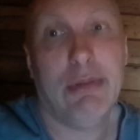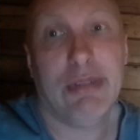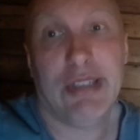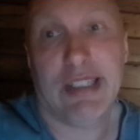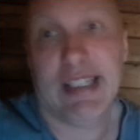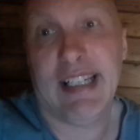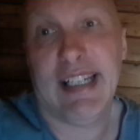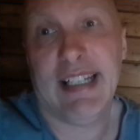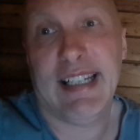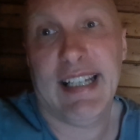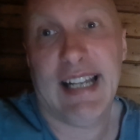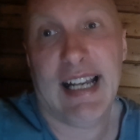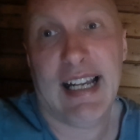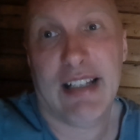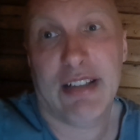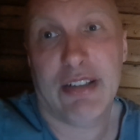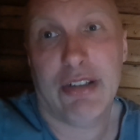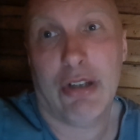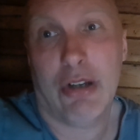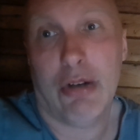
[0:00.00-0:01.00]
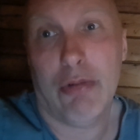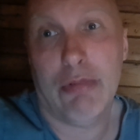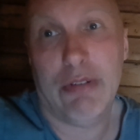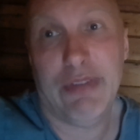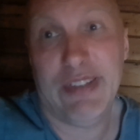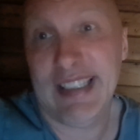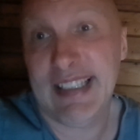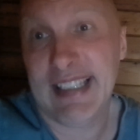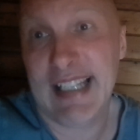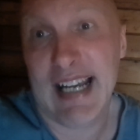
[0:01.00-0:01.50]
he was a kiddie actor with
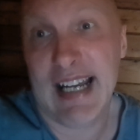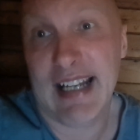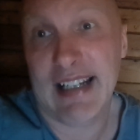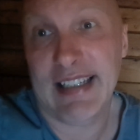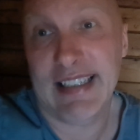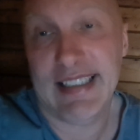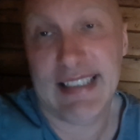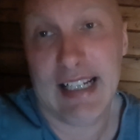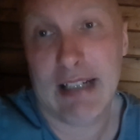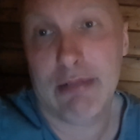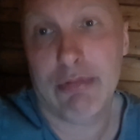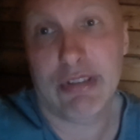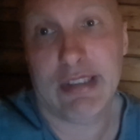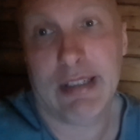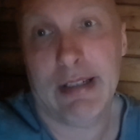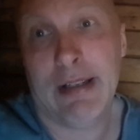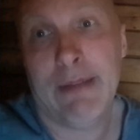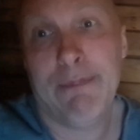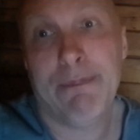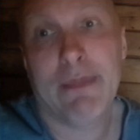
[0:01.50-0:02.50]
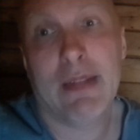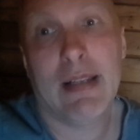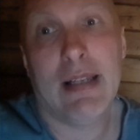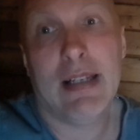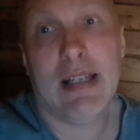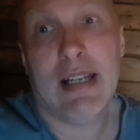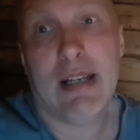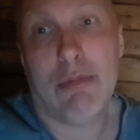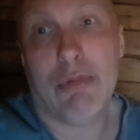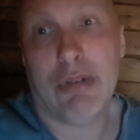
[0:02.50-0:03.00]
his dad. His dad was an
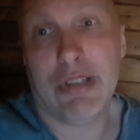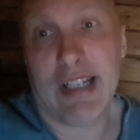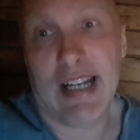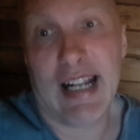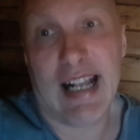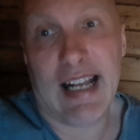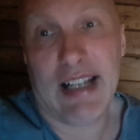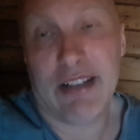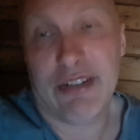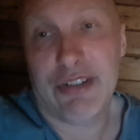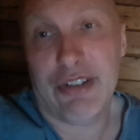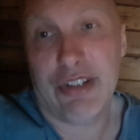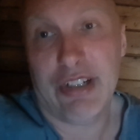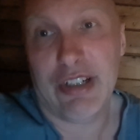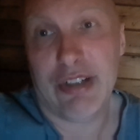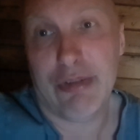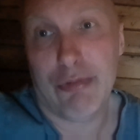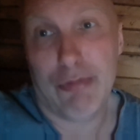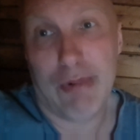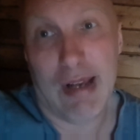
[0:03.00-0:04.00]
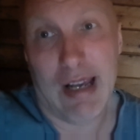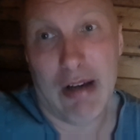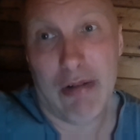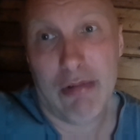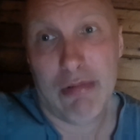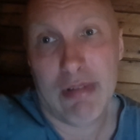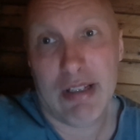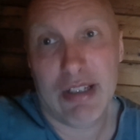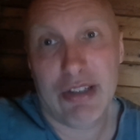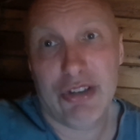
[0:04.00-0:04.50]
actor as
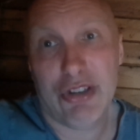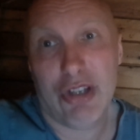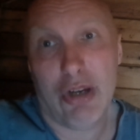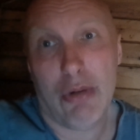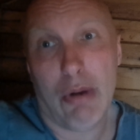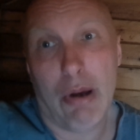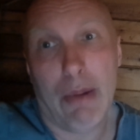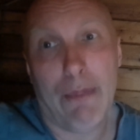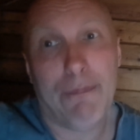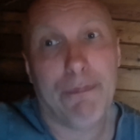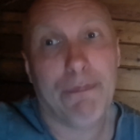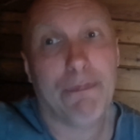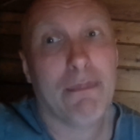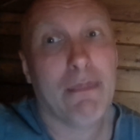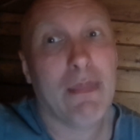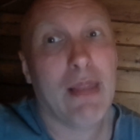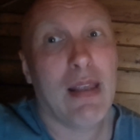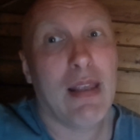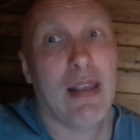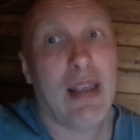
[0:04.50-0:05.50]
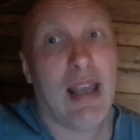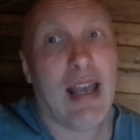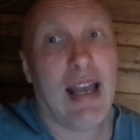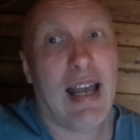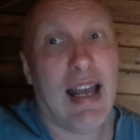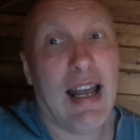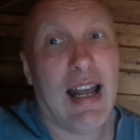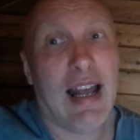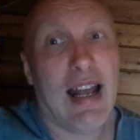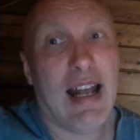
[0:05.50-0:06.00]
well, and so on.
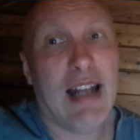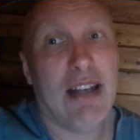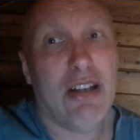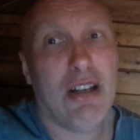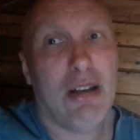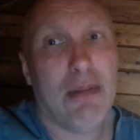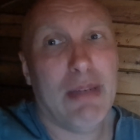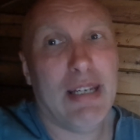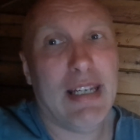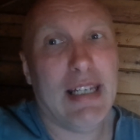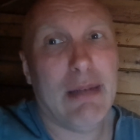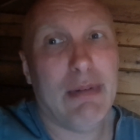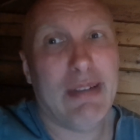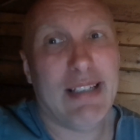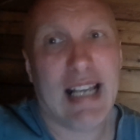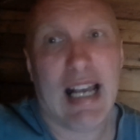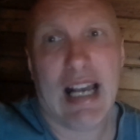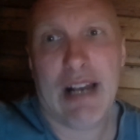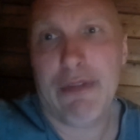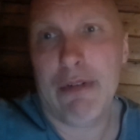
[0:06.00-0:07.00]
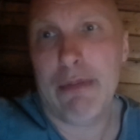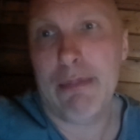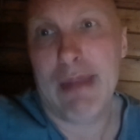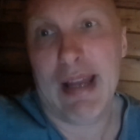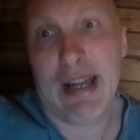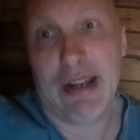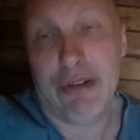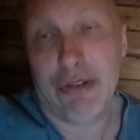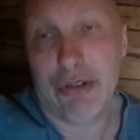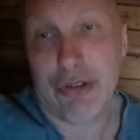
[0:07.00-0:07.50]
And, you know what I mean, he was half
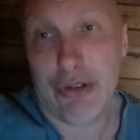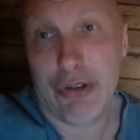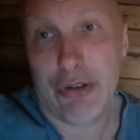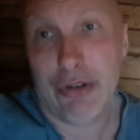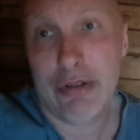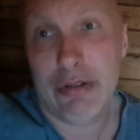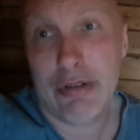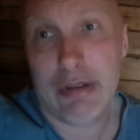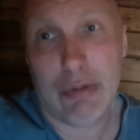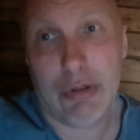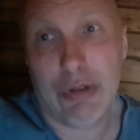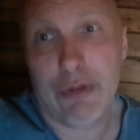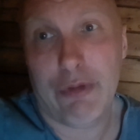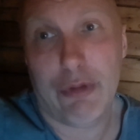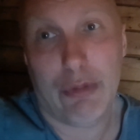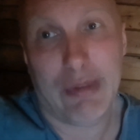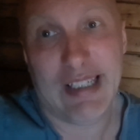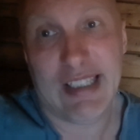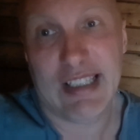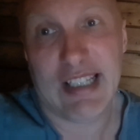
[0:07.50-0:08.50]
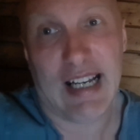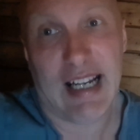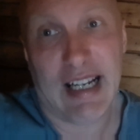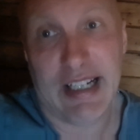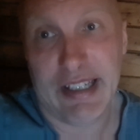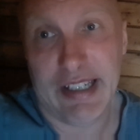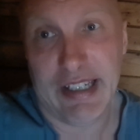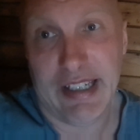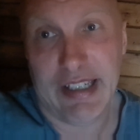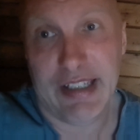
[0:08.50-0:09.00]
American, so he wasn't fully
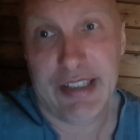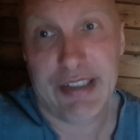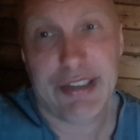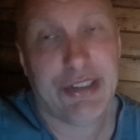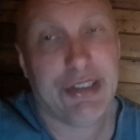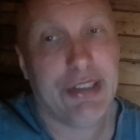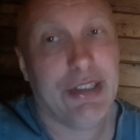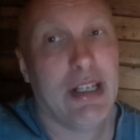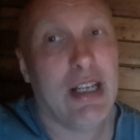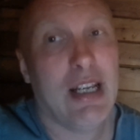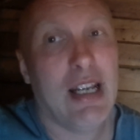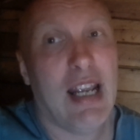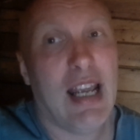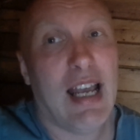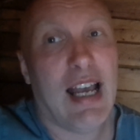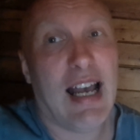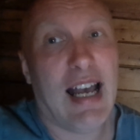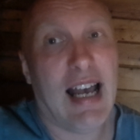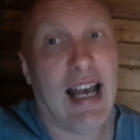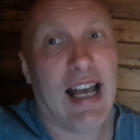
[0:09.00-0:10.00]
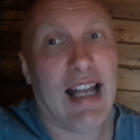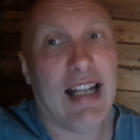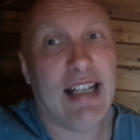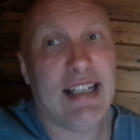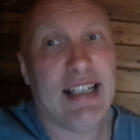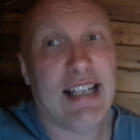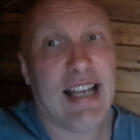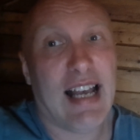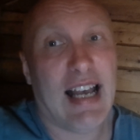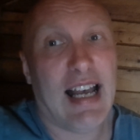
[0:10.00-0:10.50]
Chinese.
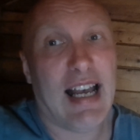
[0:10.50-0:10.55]
And,